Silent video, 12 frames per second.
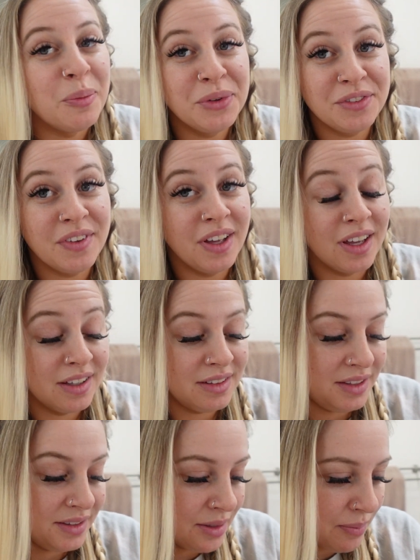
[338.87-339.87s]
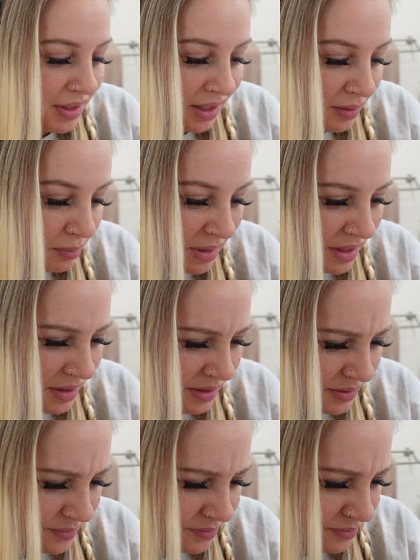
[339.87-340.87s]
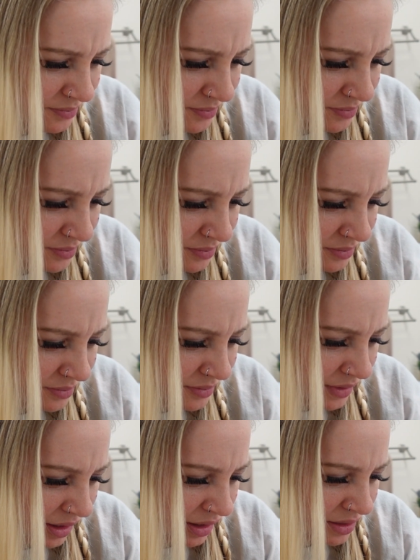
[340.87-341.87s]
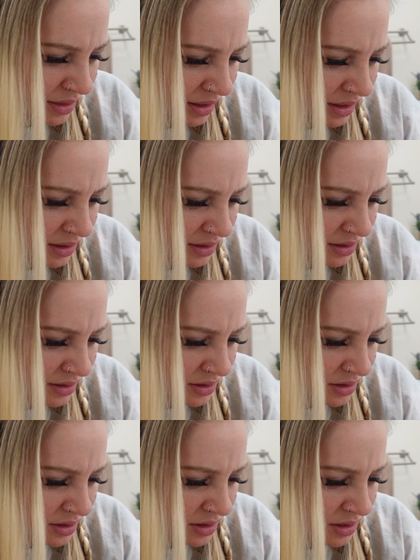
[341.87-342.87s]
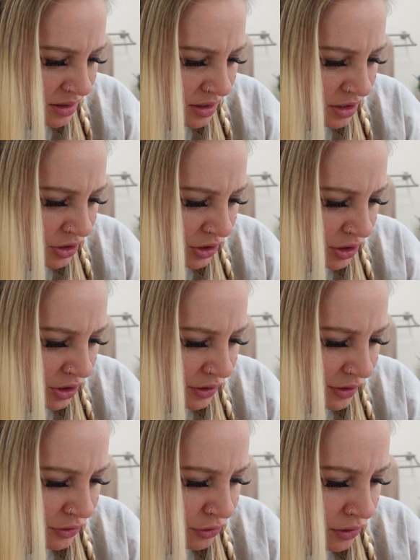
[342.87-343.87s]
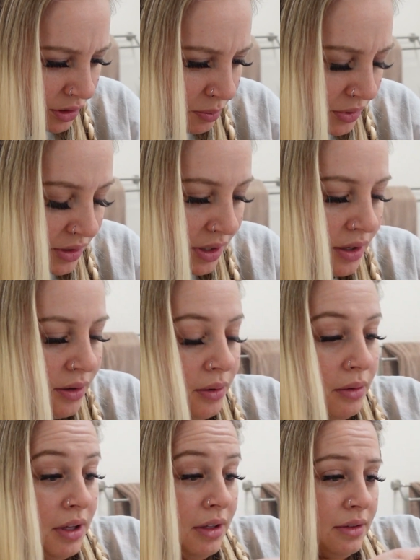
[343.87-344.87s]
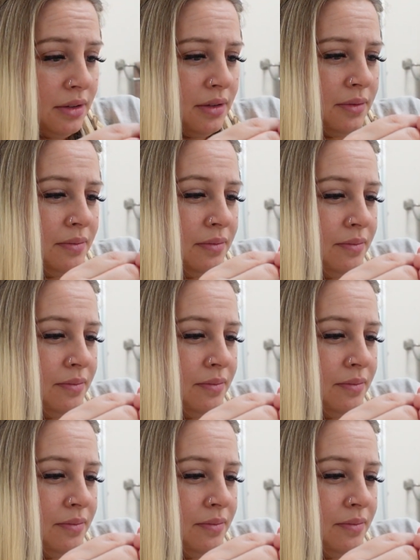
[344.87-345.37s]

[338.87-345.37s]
almost feel like I see something, but I think your girl is tripping like always.